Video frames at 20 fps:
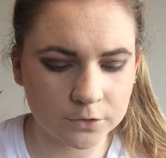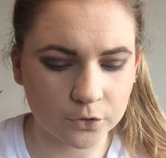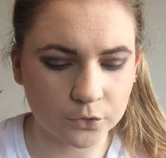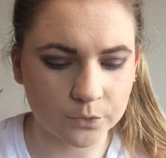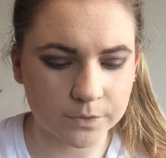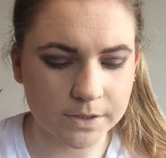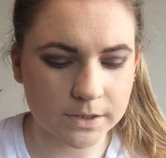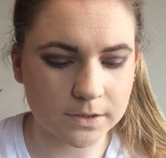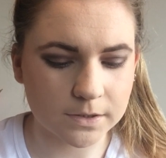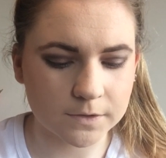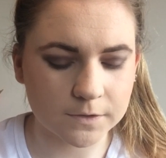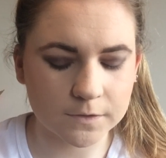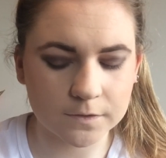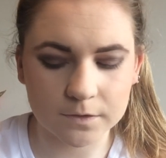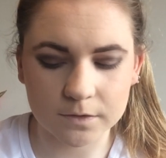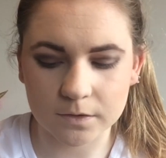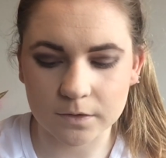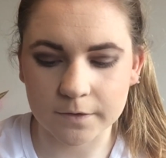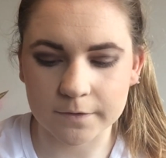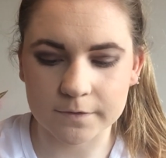Oh, it's
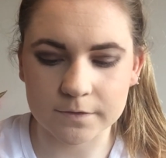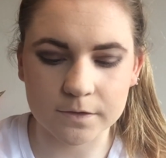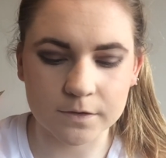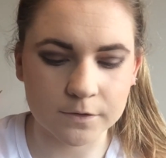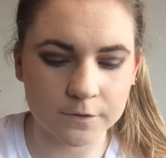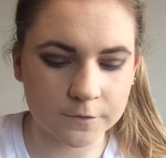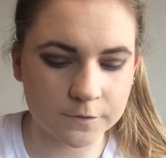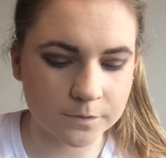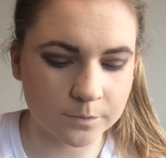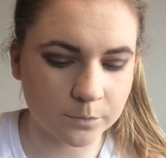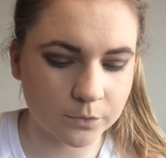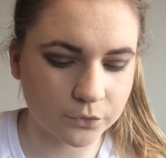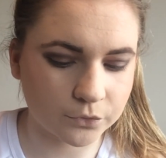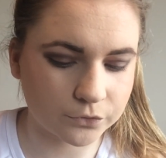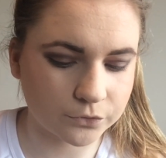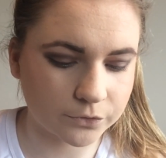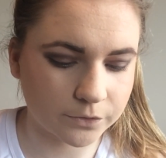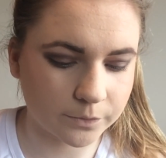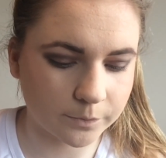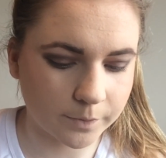the
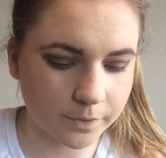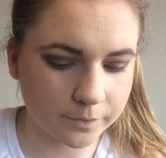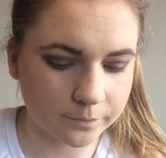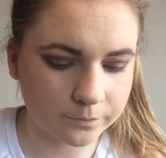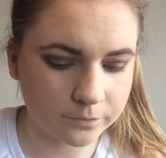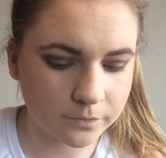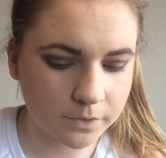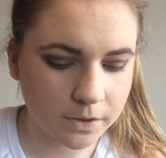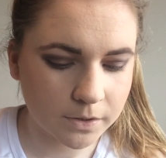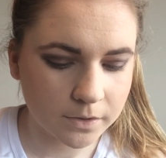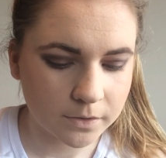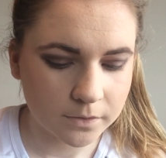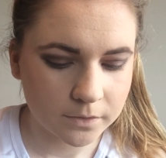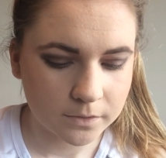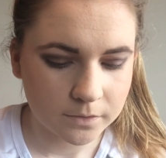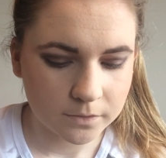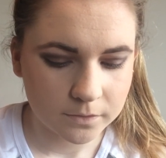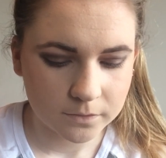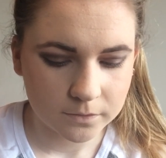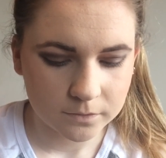Smolder one,
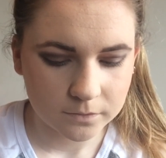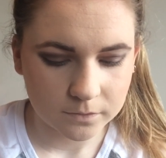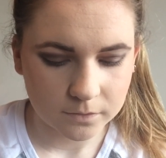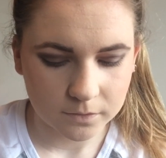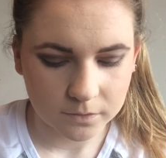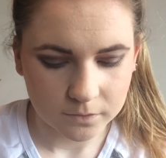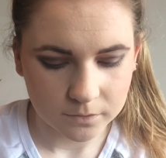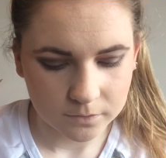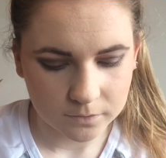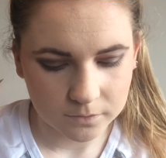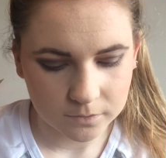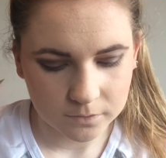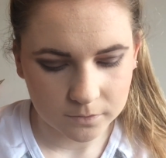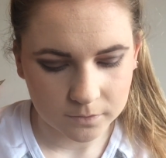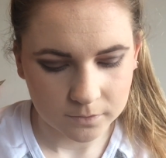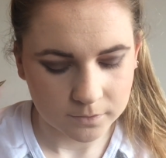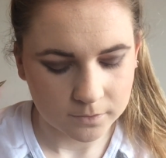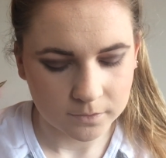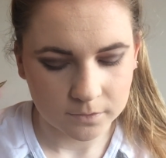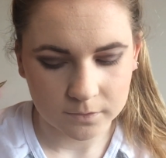
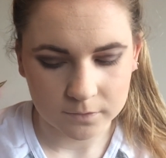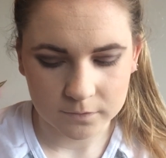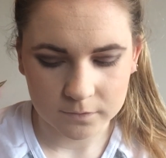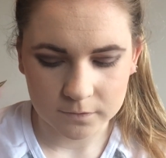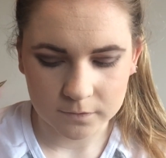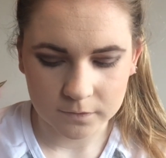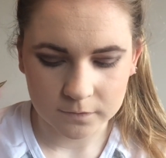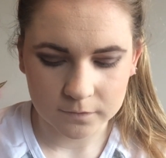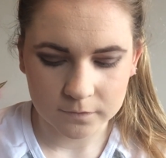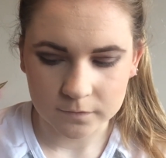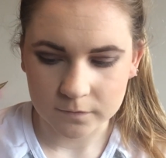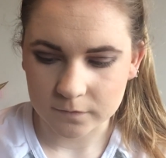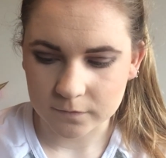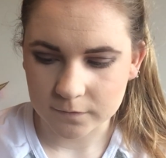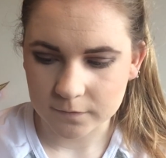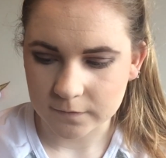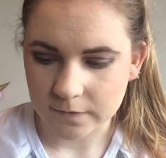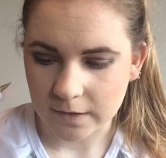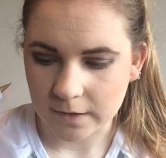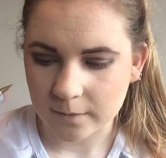and it doesn't
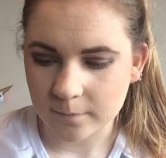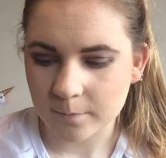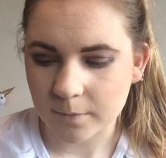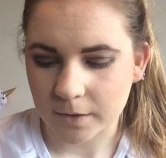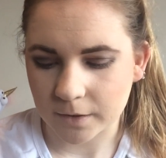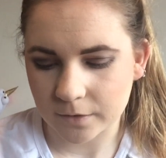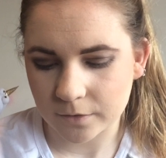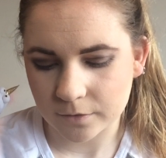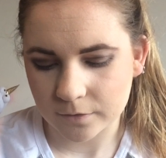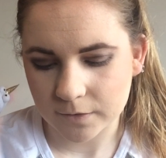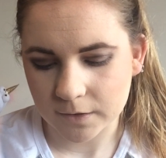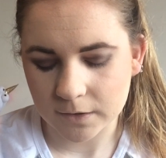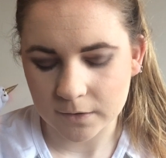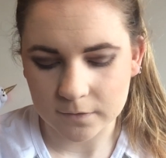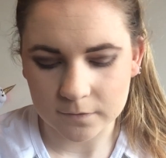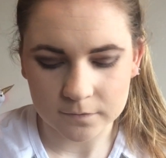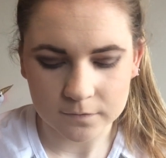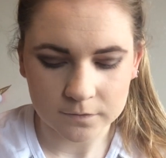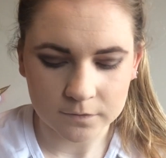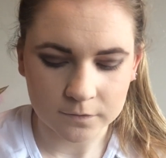say, but I think
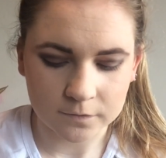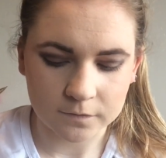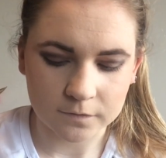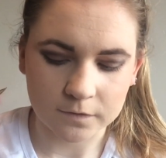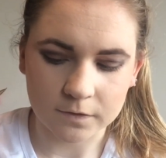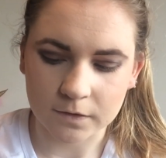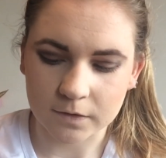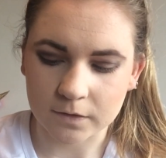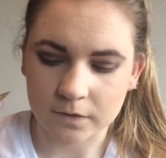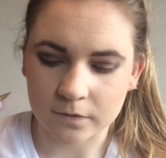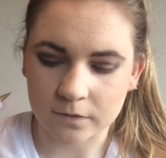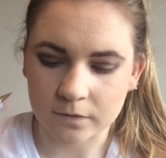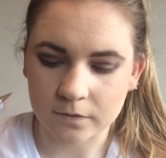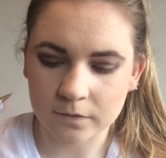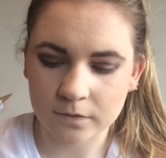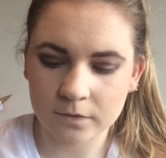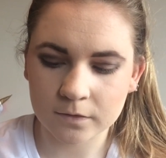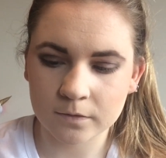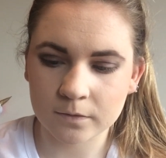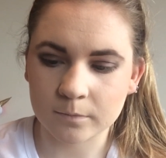it's just in
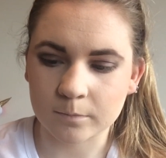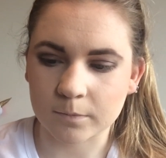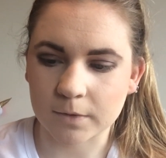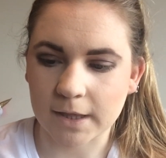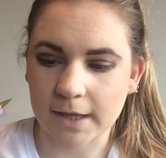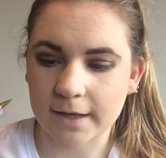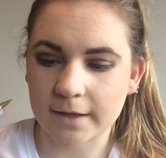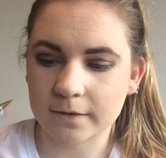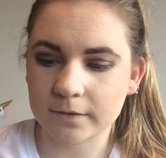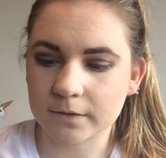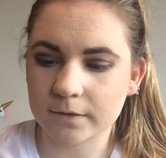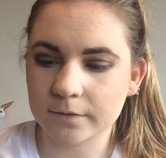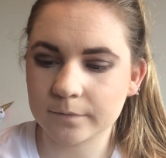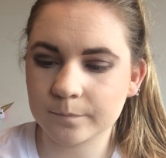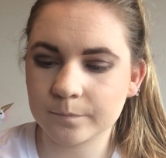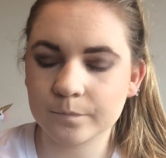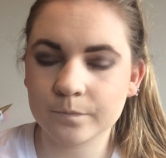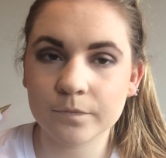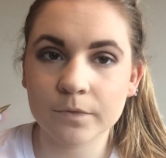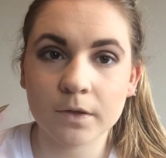black.
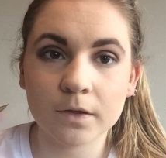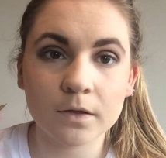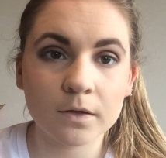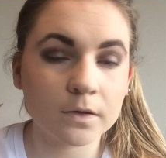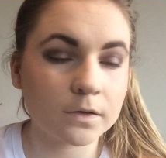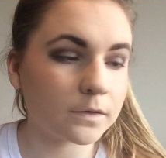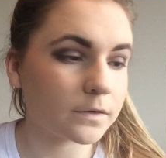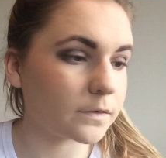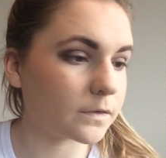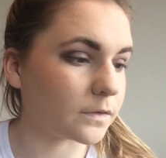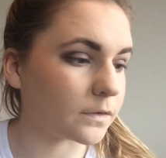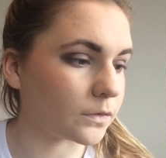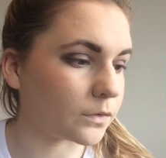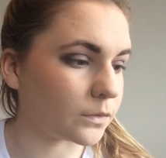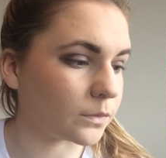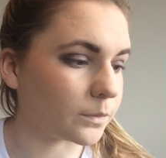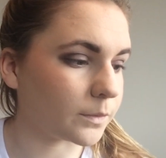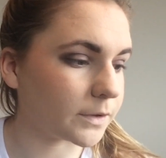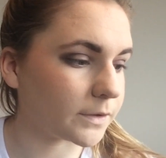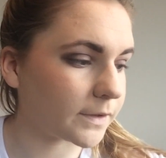
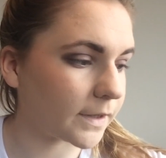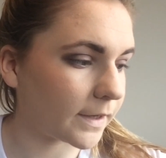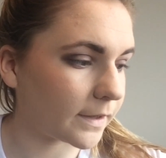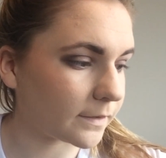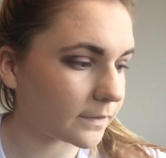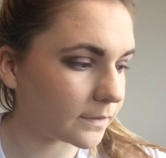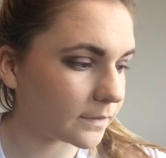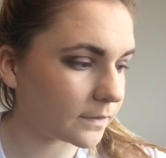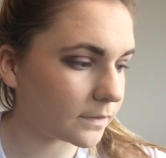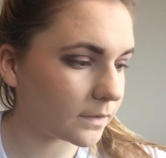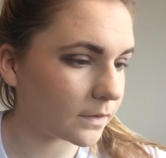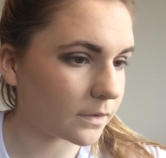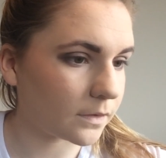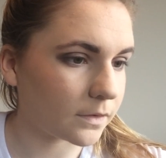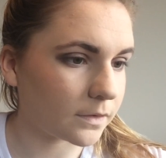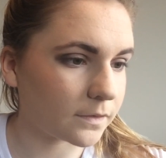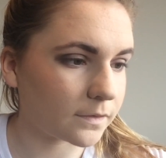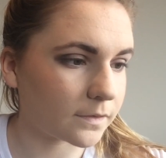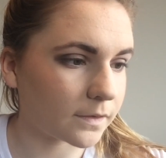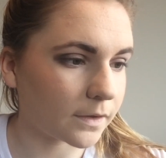So we'll test
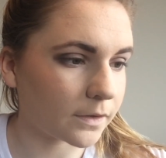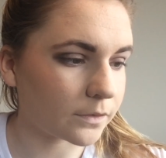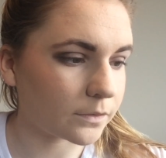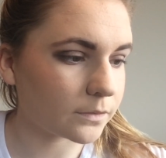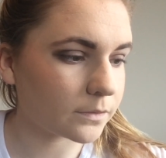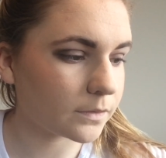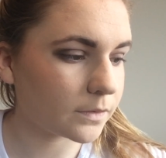this out.